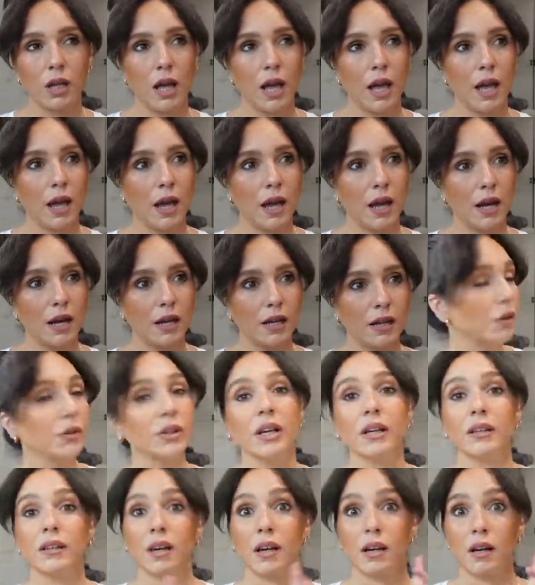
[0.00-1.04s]
and oh
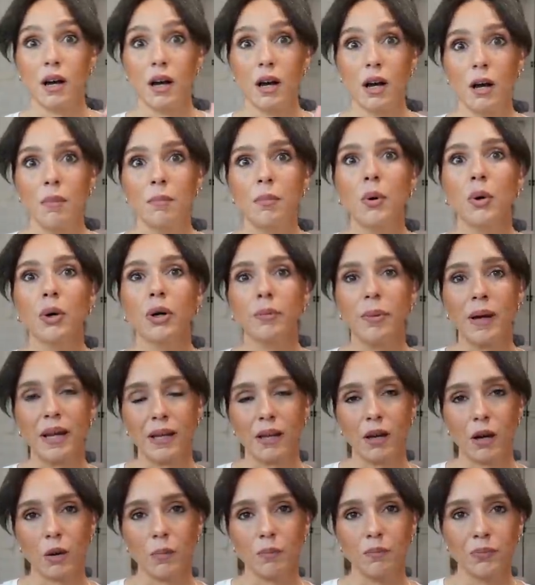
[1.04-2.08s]
yeah, yeah, uh, pork
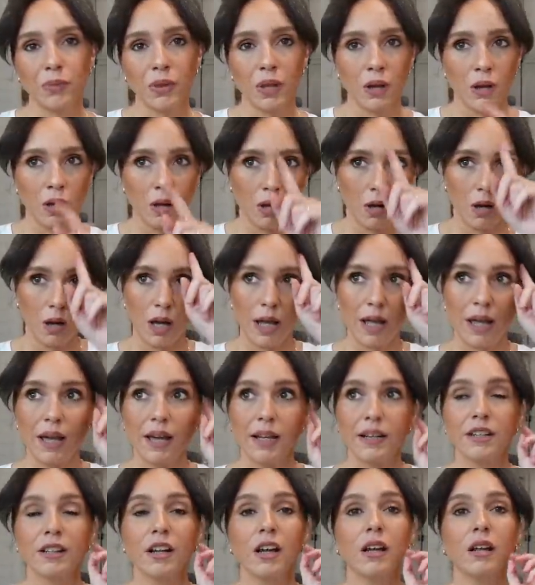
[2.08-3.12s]
panko.
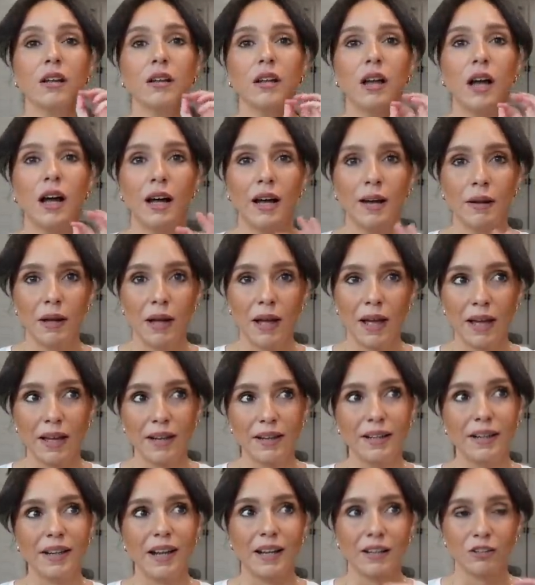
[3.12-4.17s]
And I
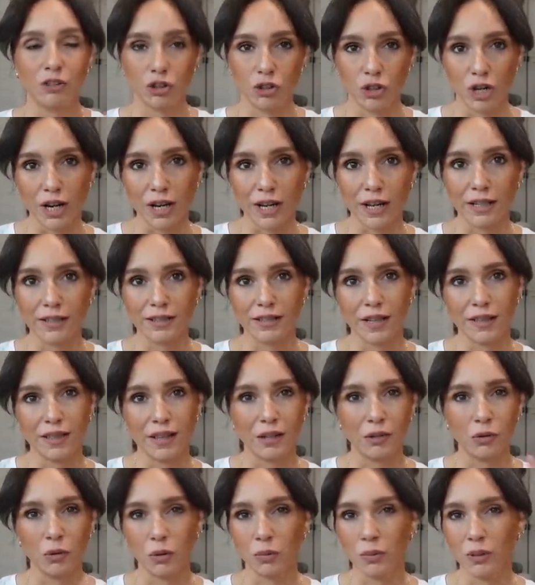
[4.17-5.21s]
added extra eggs. I
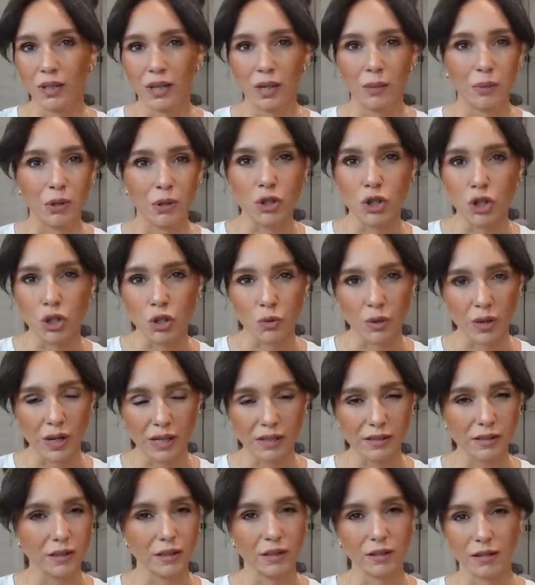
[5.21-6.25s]
think normally I two
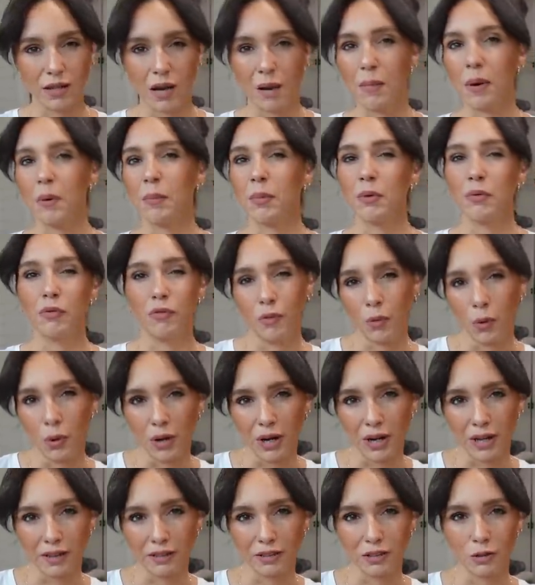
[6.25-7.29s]
eggs and this time I put four
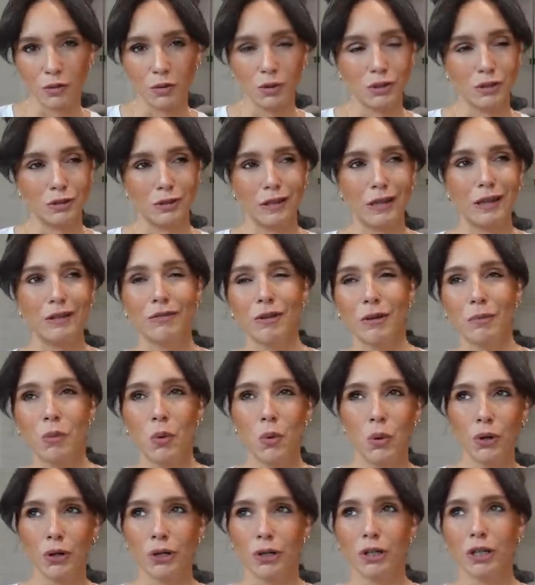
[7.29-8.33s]
eggs. So it was even
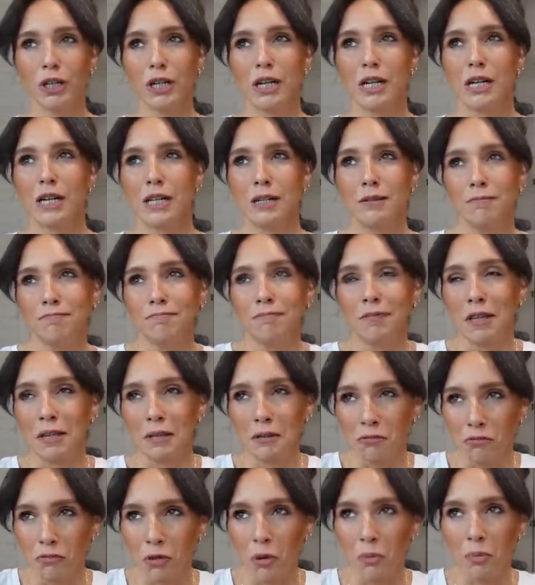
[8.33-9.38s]
more like
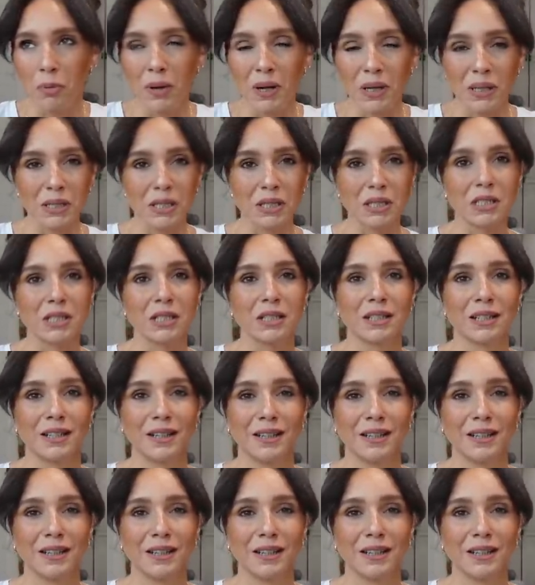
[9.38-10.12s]
robust.